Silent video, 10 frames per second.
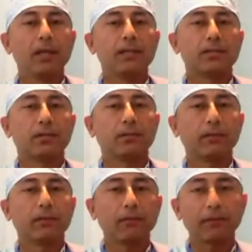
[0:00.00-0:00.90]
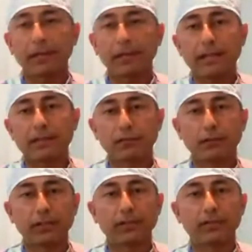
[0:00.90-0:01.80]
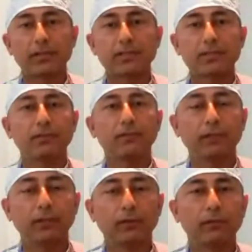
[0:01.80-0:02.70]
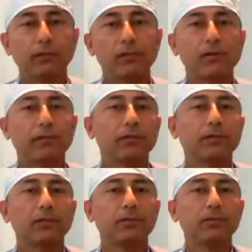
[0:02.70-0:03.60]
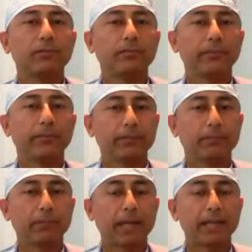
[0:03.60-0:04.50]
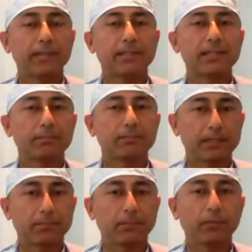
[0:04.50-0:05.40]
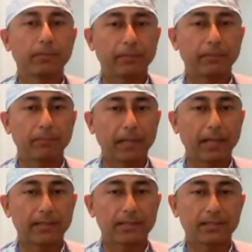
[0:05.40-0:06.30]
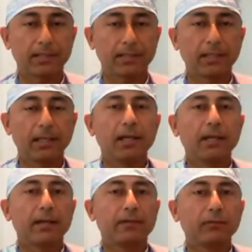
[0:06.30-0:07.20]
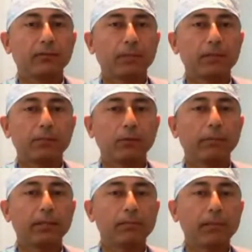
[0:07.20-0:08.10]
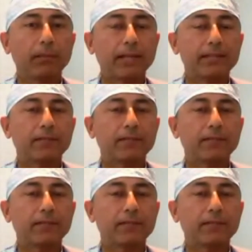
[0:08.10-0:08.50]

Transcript: So now we'll henceforth, in the rest of the video, we'll refer to the implants as presbyopic implants. Now, these presbyopic implants